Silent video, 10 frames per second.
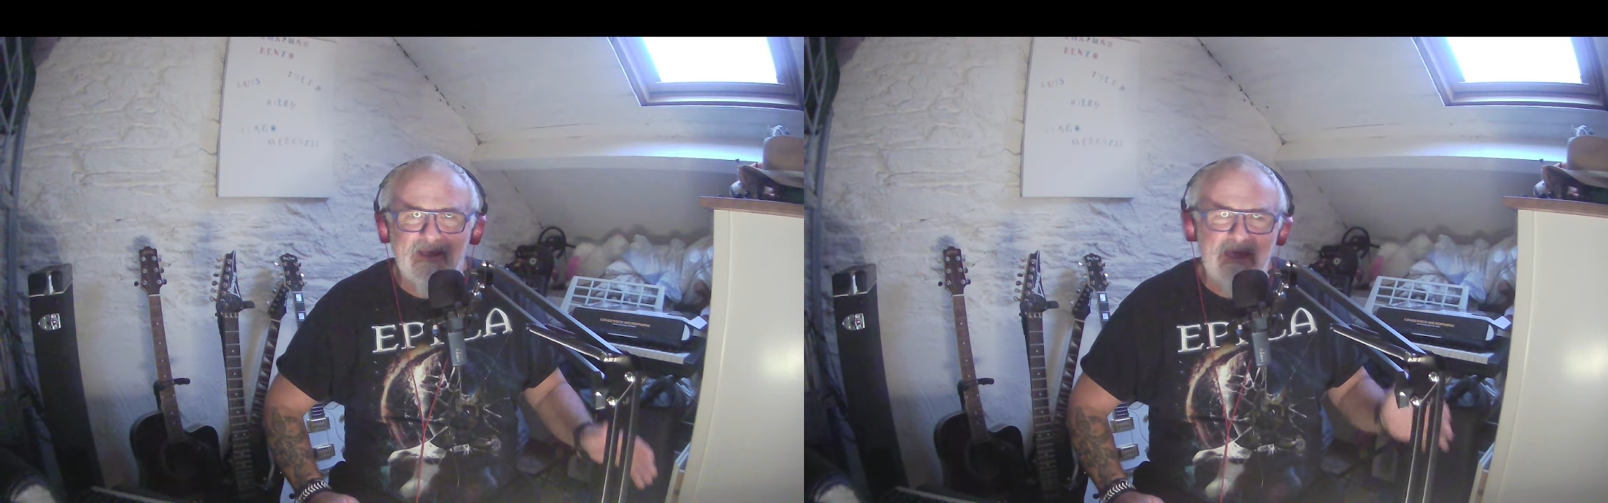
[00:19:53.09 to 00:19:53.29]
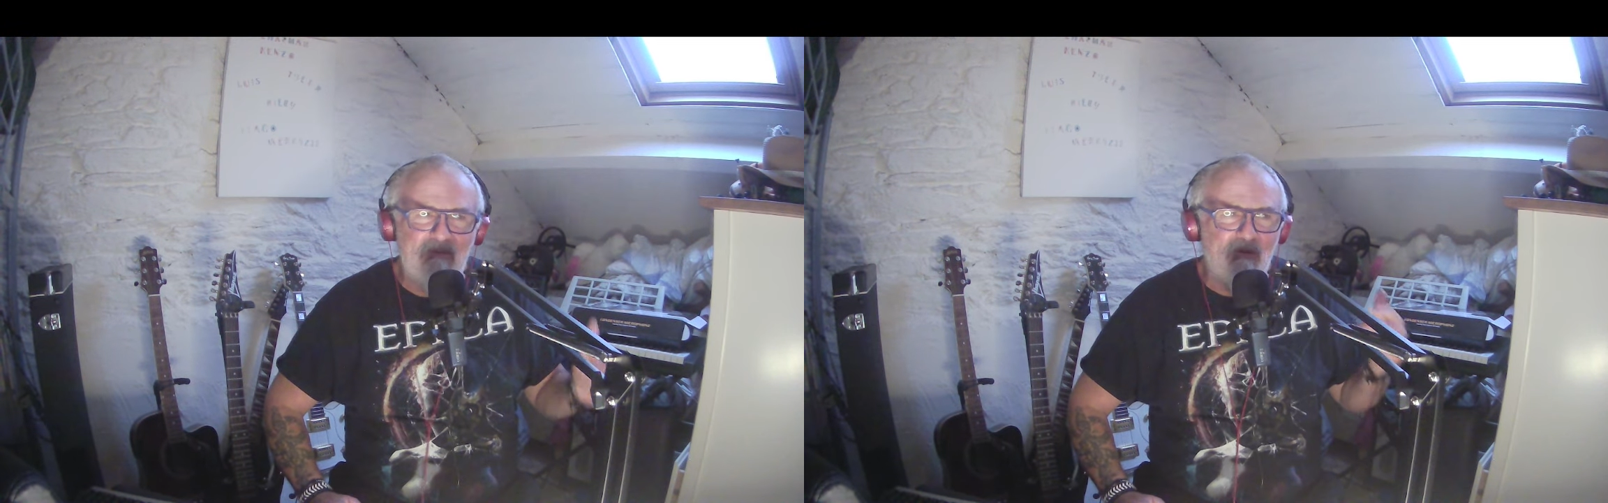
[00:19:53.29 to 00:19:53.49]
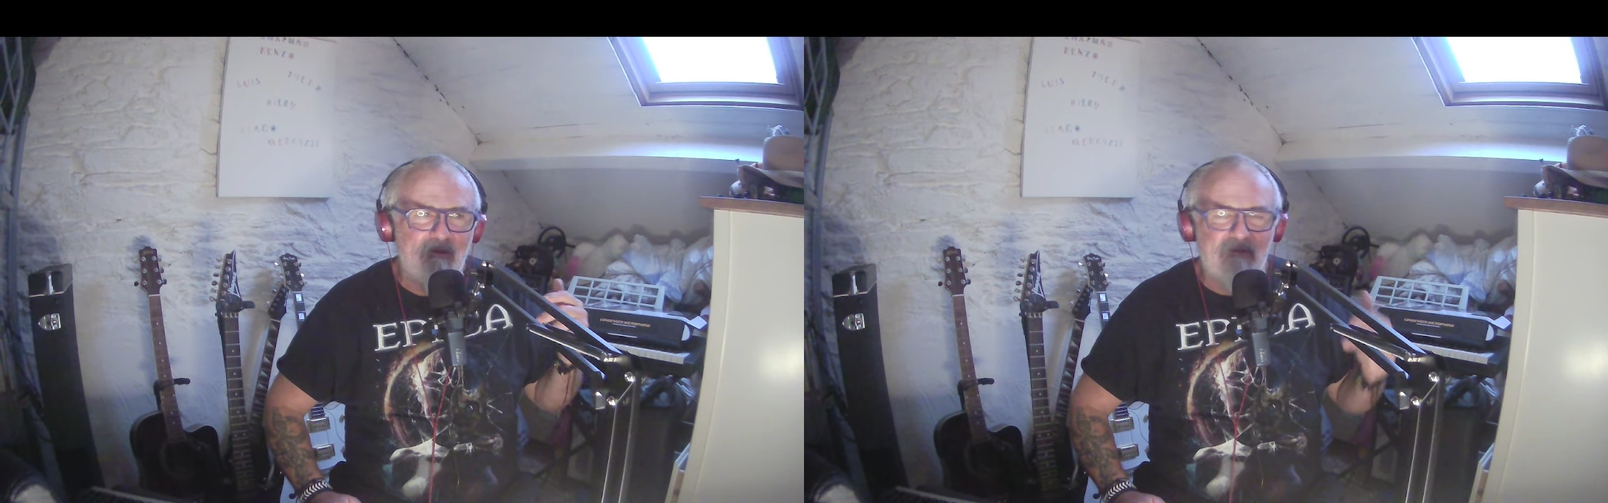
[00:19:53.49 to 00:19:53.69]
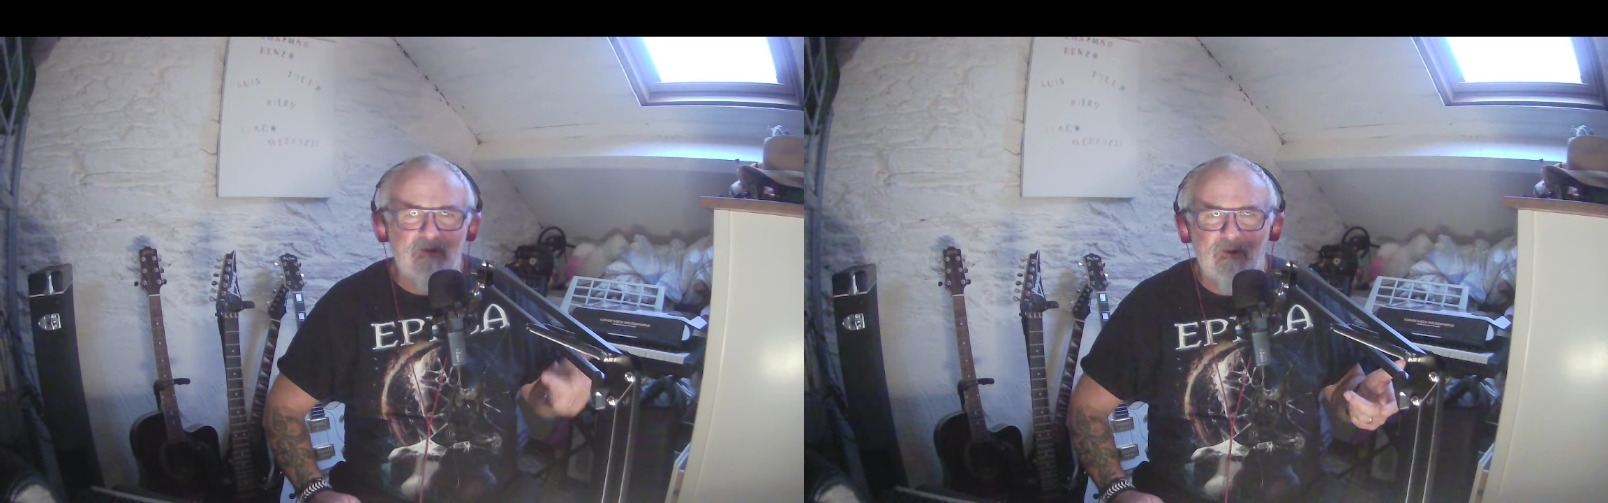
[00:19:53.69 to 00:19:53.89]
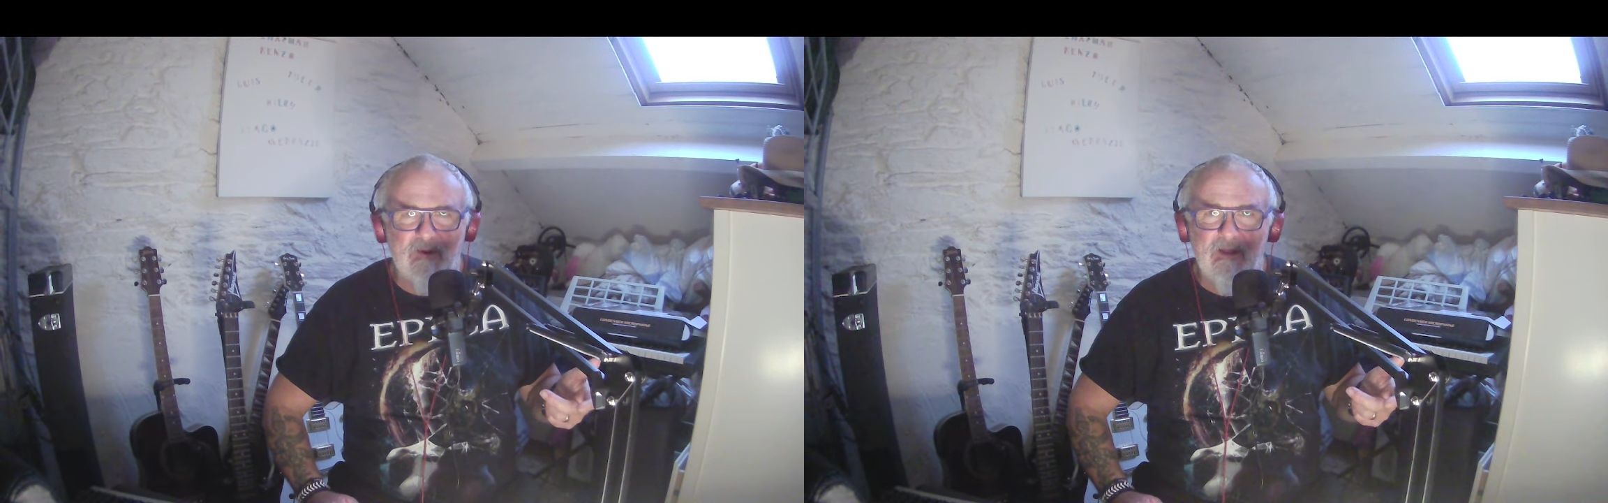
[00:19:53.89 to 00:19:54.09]
keyboard
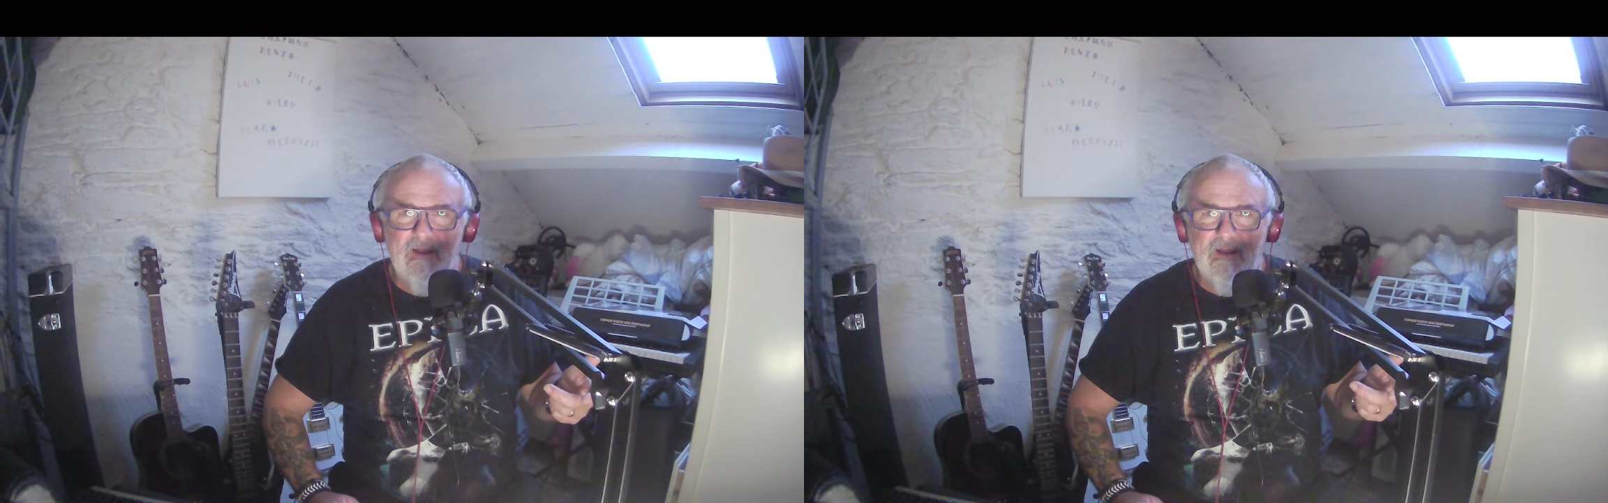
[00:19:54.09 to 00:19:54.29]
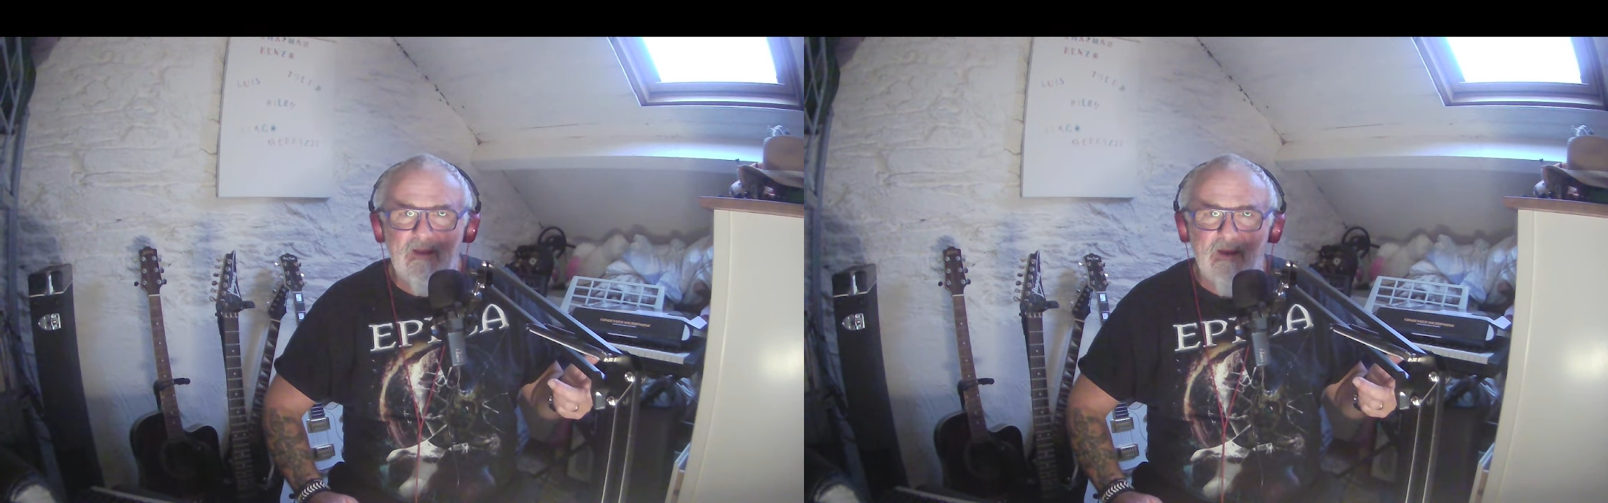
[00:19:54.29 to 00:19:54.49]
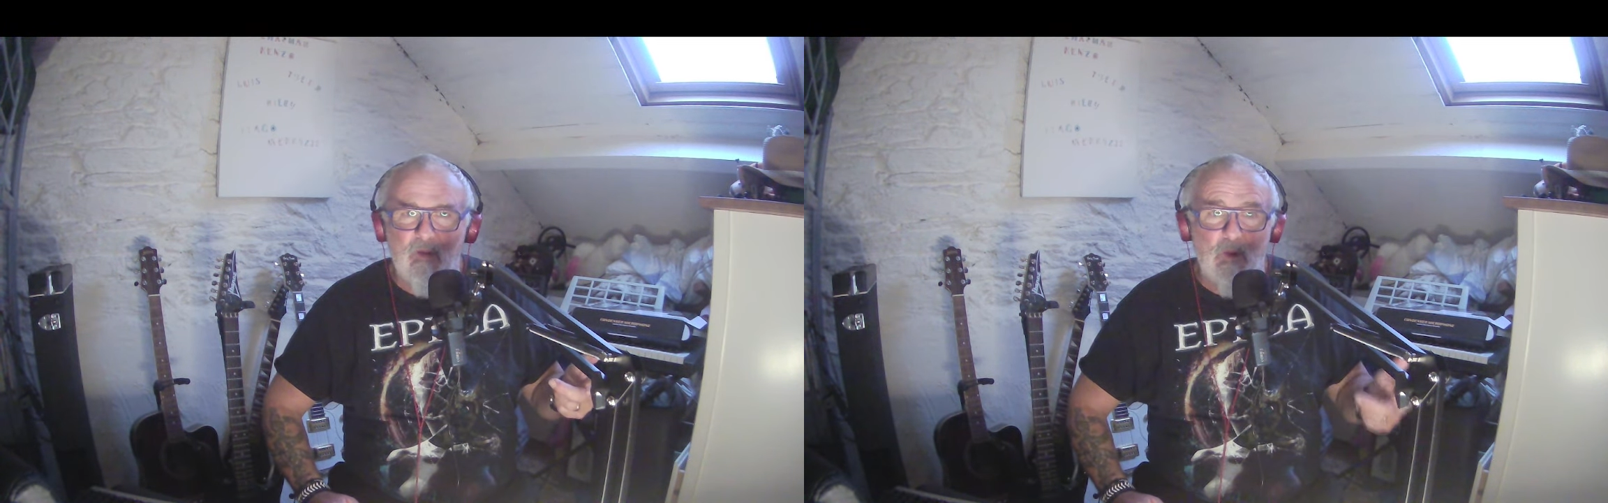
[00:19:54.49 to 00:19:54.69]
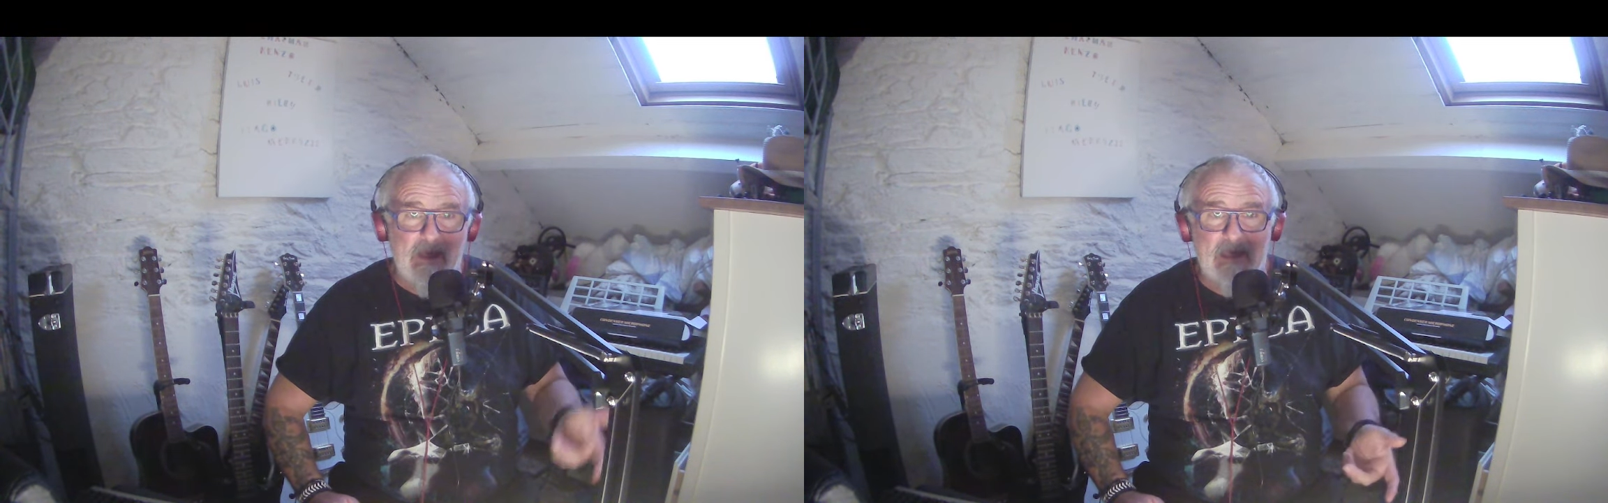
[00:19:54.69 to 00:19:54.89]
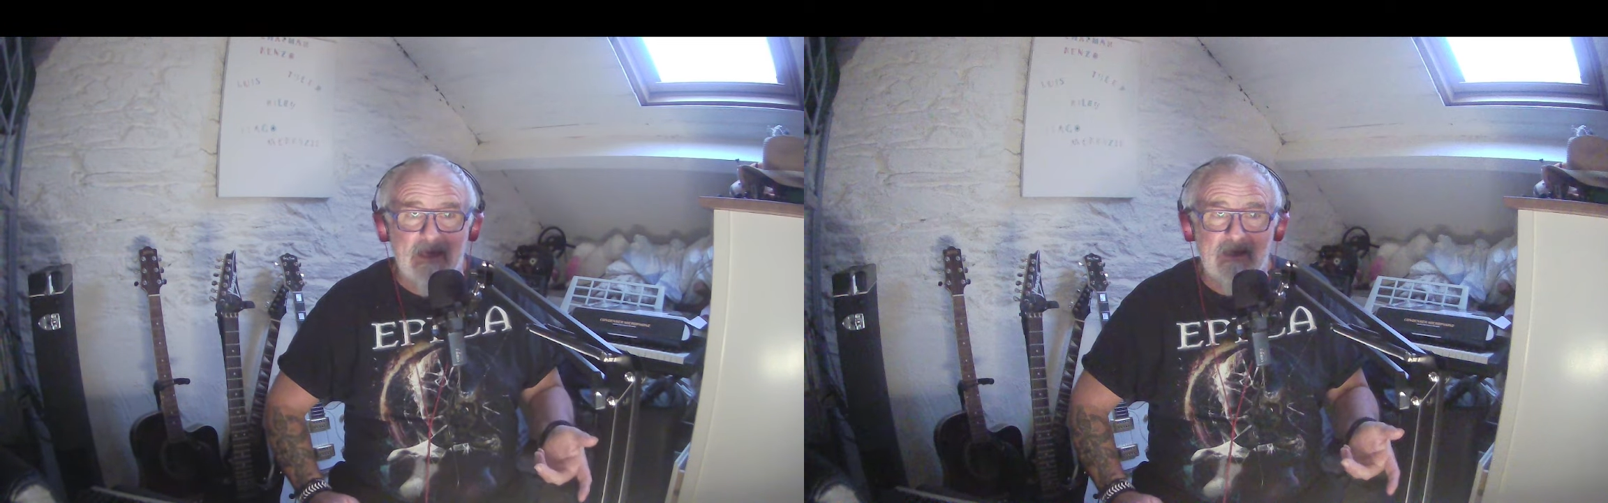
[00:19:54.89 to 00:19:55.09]
for a
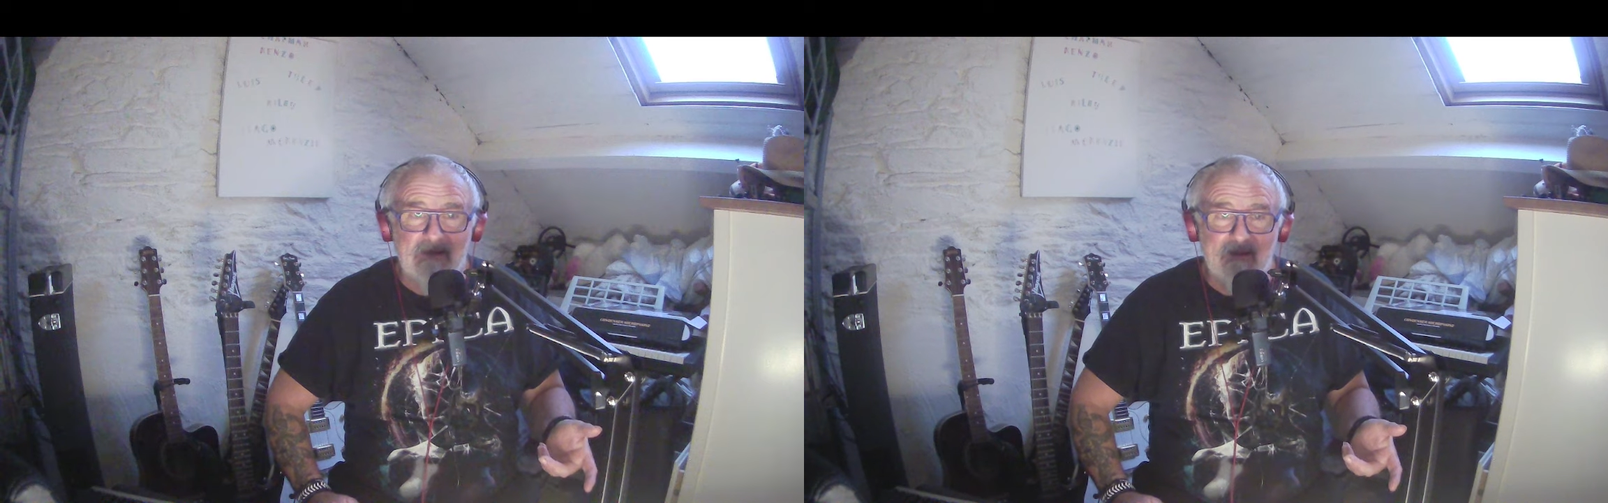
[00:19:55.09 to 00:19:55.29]
week.